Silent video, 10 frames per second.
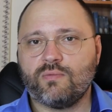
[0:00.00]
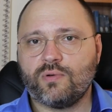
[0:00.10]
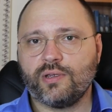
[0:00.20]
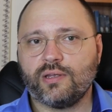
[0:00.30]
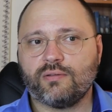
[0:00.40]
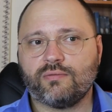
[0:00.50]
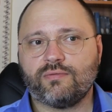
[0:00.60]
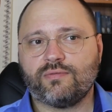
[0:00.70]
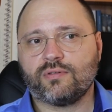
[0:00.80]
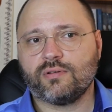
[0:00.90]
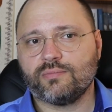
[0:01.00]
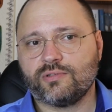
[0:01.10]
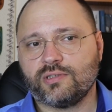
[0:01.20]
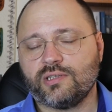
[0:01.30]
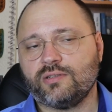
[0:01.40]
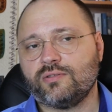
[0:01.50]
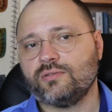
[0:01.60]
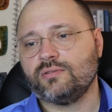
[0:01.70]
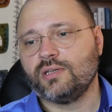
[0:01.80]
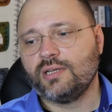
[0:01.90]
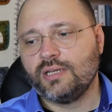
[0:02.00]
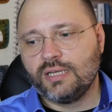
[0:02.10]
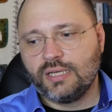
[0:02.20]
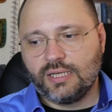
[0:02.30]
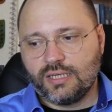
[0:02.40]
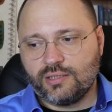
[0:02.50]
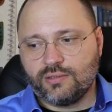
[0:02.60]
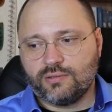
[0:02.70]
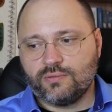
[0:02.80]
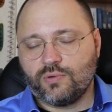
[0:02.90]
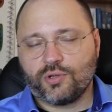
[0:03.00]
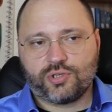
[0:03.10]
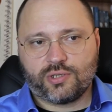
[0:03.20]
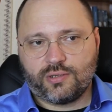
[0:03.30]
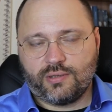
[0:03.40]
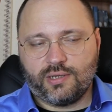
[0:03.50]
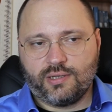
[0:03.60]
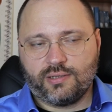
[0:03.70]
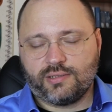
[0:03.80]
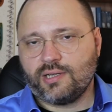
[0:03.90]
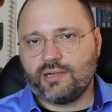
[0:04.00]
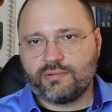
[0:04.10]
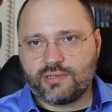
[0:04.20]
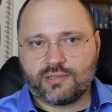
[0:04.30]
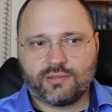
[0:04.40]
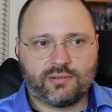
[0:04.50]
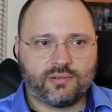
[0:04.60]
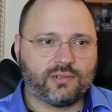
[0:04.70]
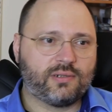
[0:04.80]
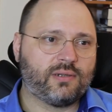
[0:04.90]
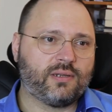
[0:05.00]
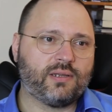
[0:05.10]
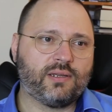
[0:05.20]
envoy from Turkey to the watch towers, or